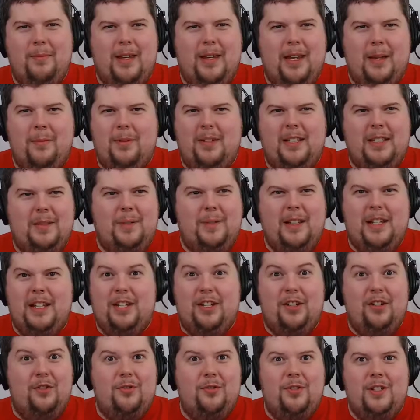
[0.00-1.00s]
baby. Let's play
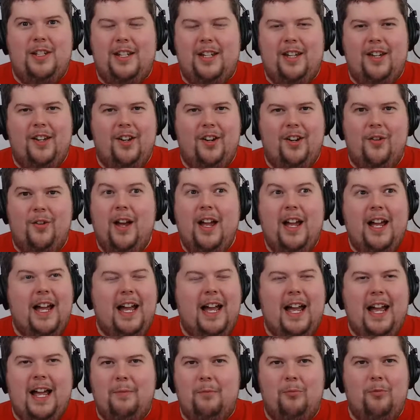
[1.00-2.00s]
Yu-Gi-Oh.
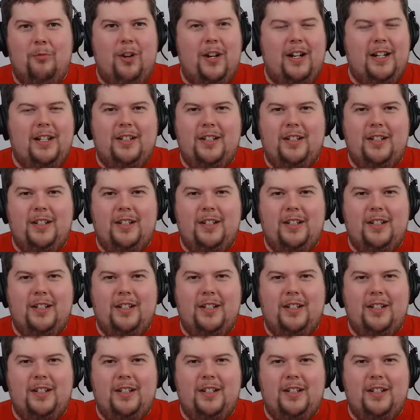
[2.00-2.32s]
I'm ready